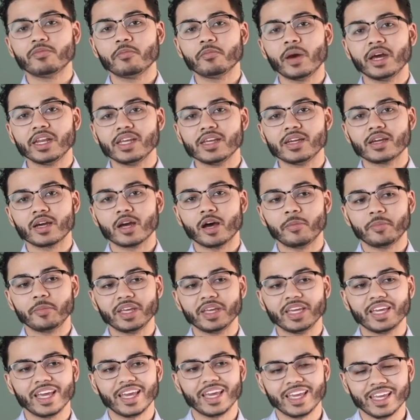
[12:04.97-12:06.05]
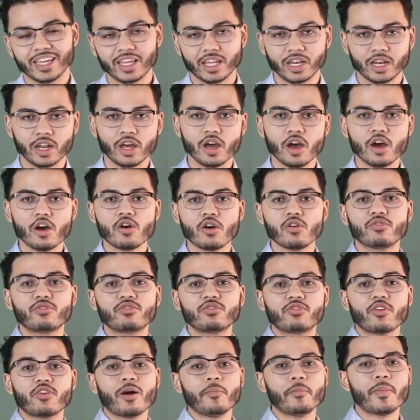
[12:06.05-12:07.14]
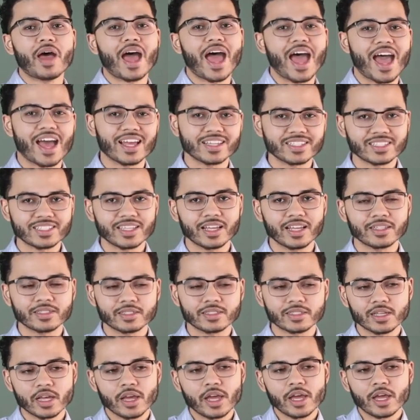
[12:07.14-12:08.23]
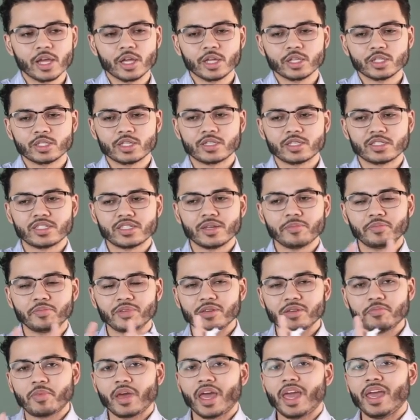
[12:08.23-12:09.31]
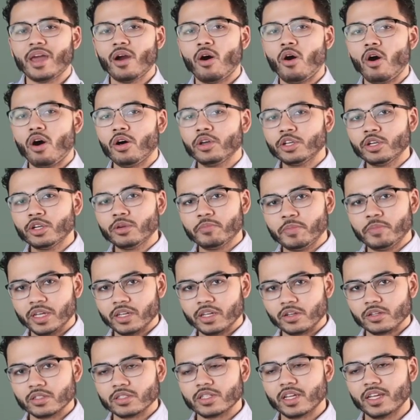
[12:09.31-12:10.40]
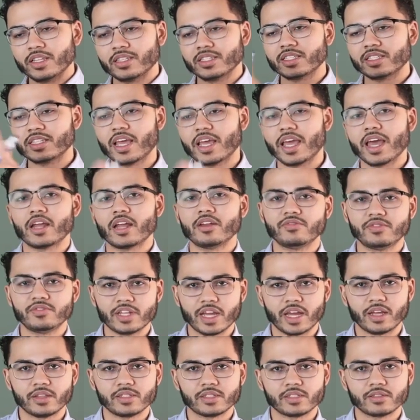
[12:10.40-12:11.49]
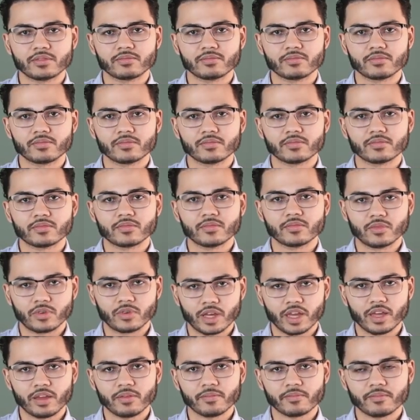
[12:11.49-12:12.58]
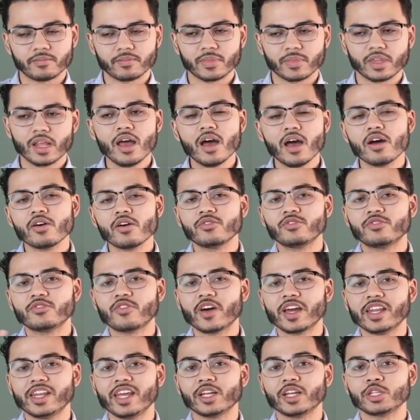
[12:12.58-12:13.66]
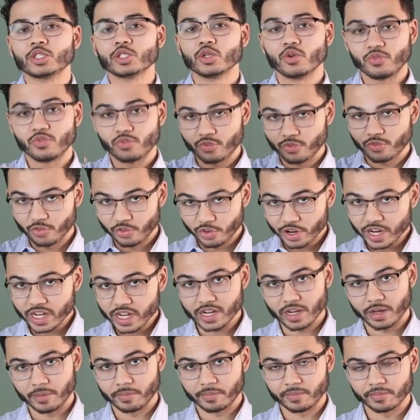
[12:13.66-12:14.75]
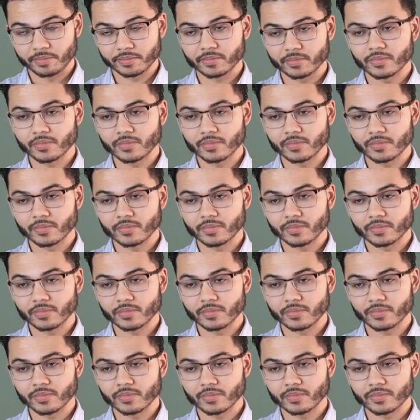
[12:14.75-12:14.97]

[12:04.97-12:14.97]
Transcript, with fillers: money coming in from assets to simply pay all your bills and stay out of debt. Okay? Financial freedom